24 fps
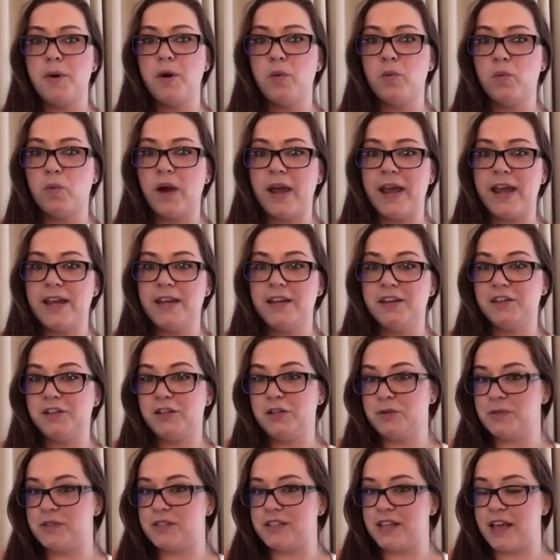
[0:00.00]
But wait,
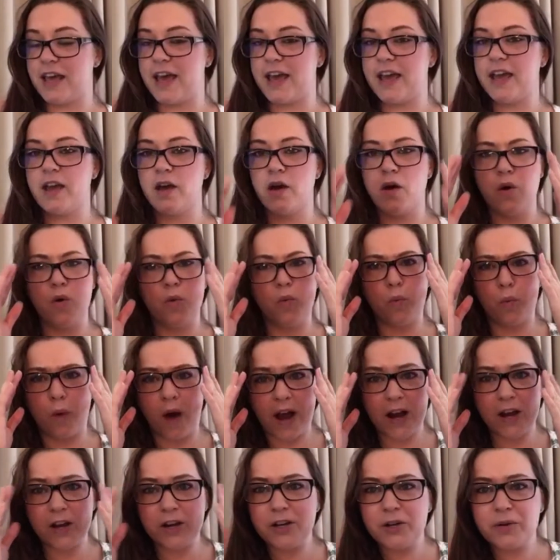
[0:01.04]
you say,
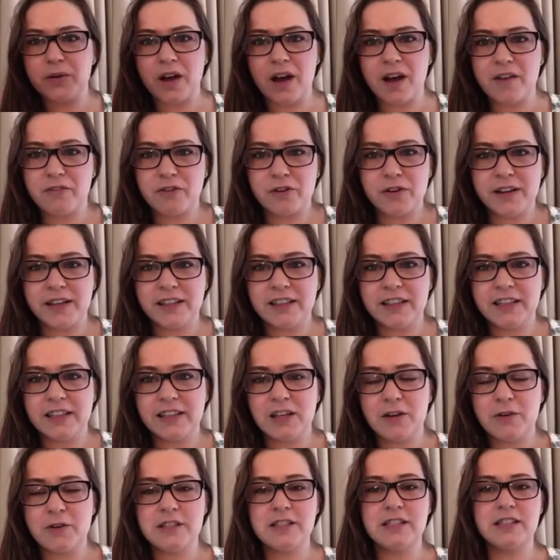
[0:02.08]
why are you covering
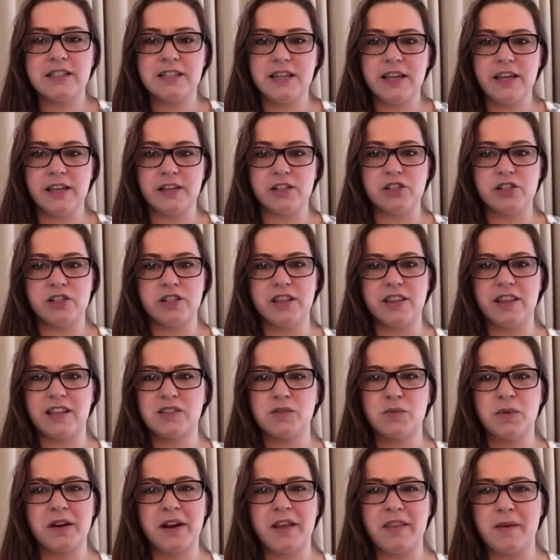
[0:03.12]
Lilo and Stitch?
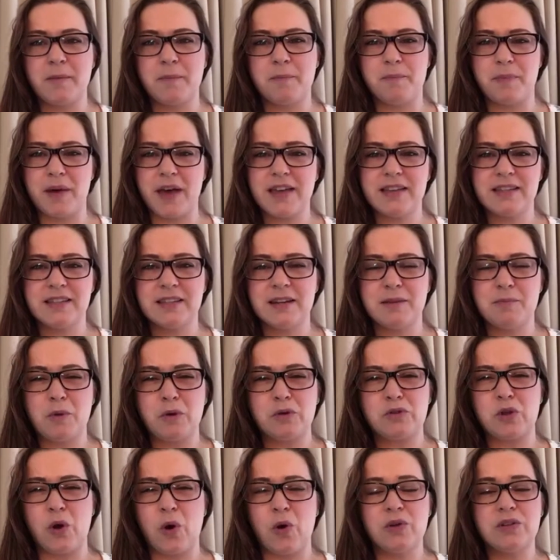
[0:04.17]
That's one of the best and
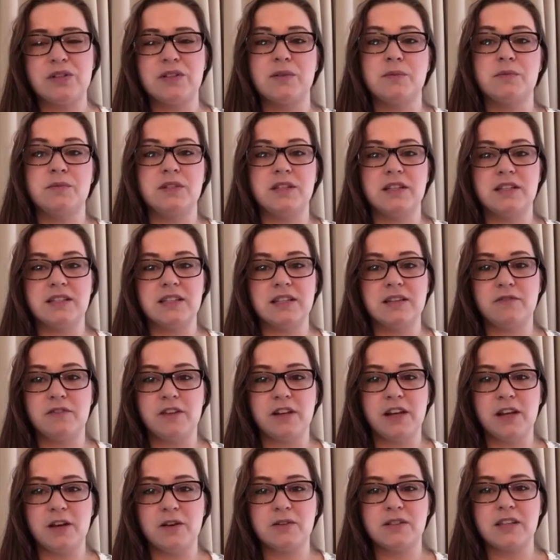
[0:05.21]
most wholesome Disney
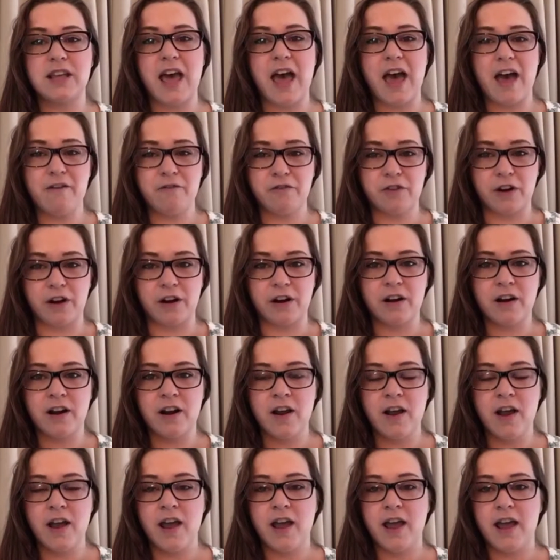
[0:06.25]
videos ever.
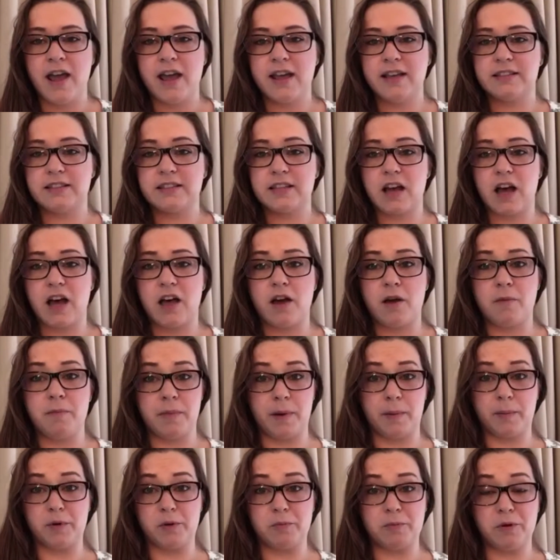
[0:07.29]
It's got a
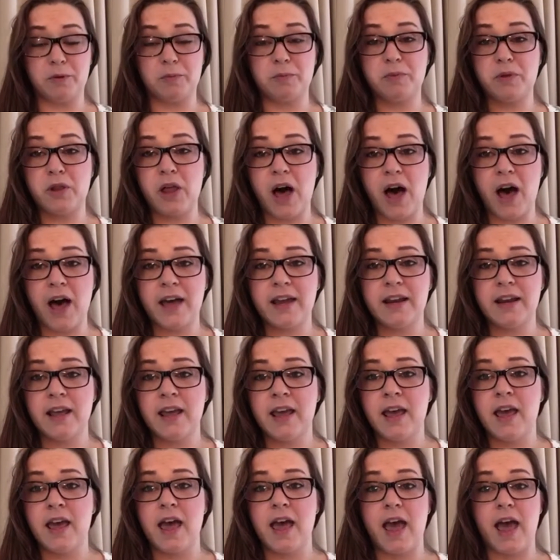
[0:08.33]
memorable plot
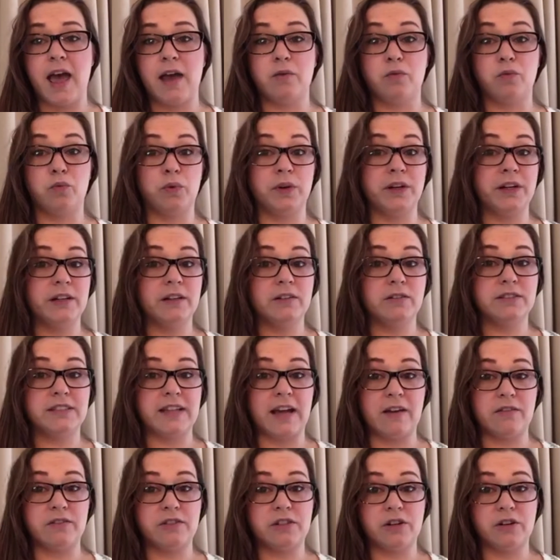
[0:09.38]
and real
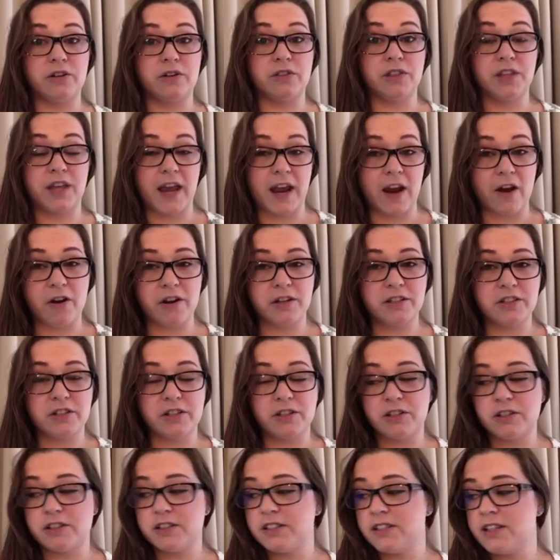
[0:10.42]
down-to-earth
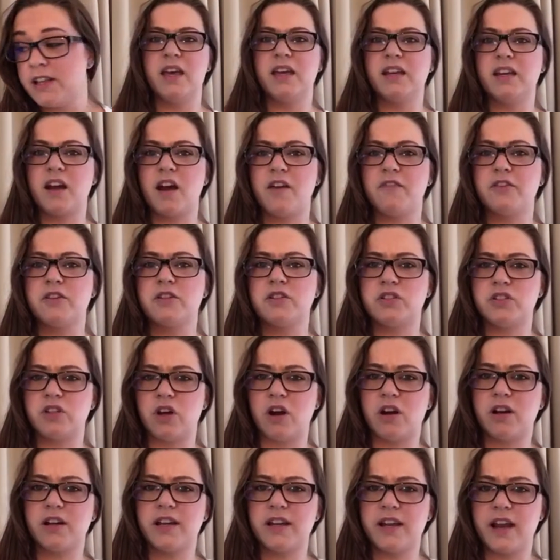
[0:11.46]
characters. It covers
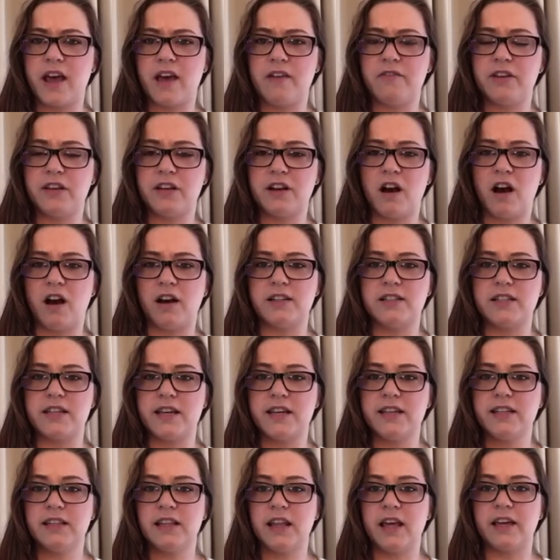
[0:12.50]
dark and heavy
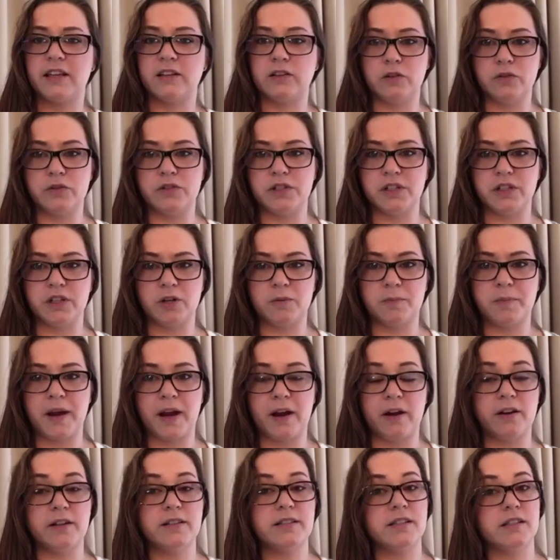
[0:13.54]
content like losing your
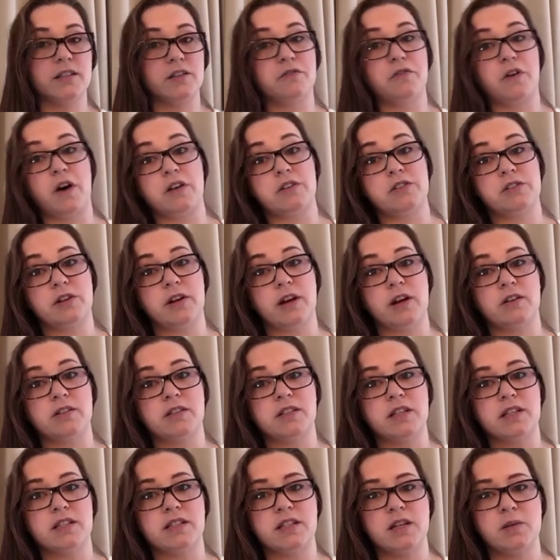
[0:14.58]
parents in the foster care
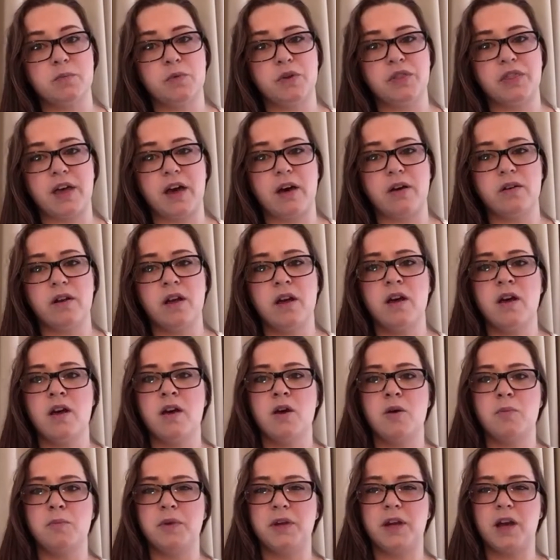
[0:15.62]
system without
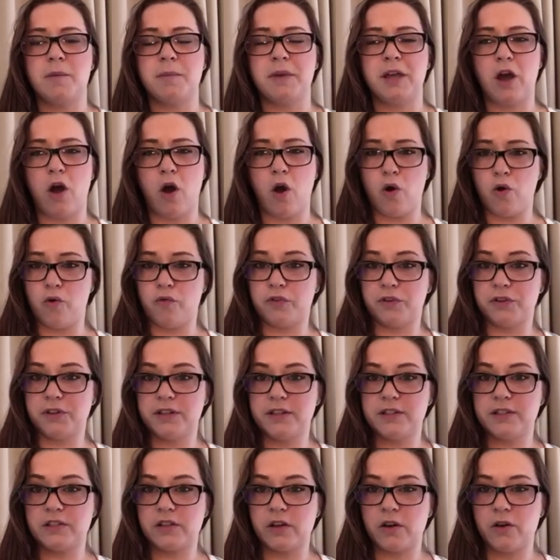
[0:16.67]
becoming
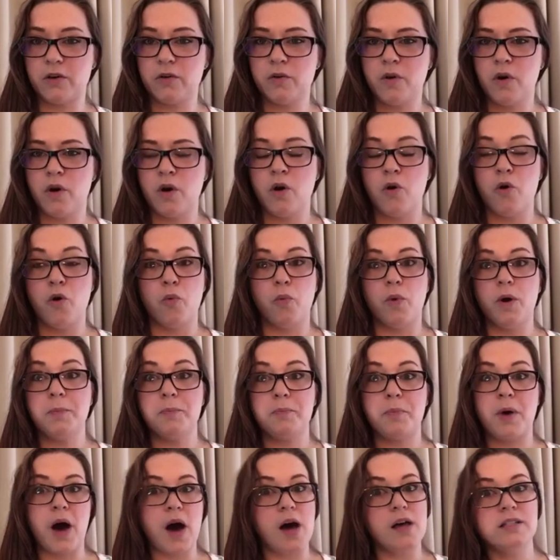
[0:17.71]
overly so.
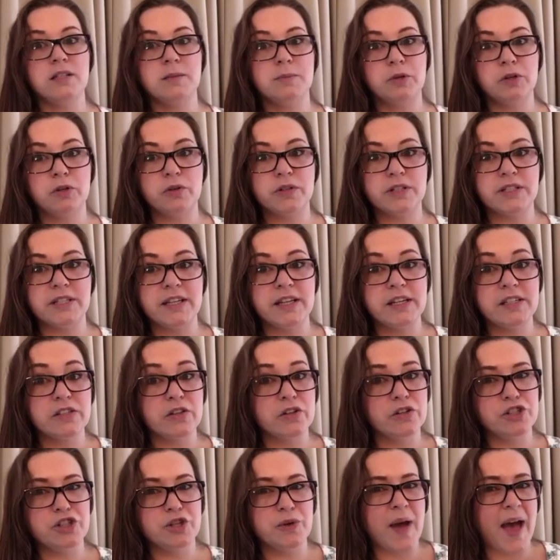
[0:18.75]
What possible critiques
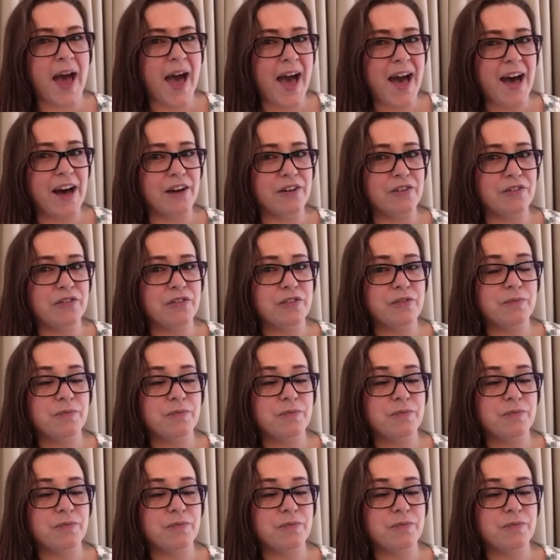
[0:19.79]
could you have?